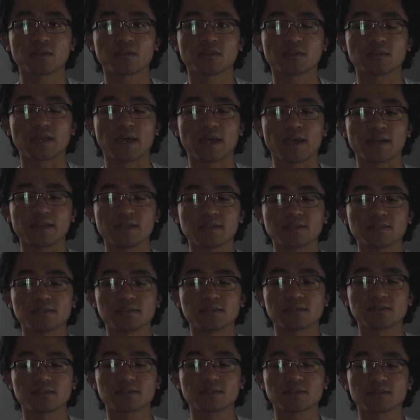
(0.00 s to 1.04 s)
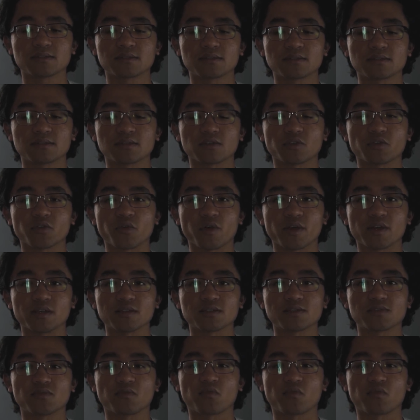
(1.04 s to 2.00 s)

That is the greatest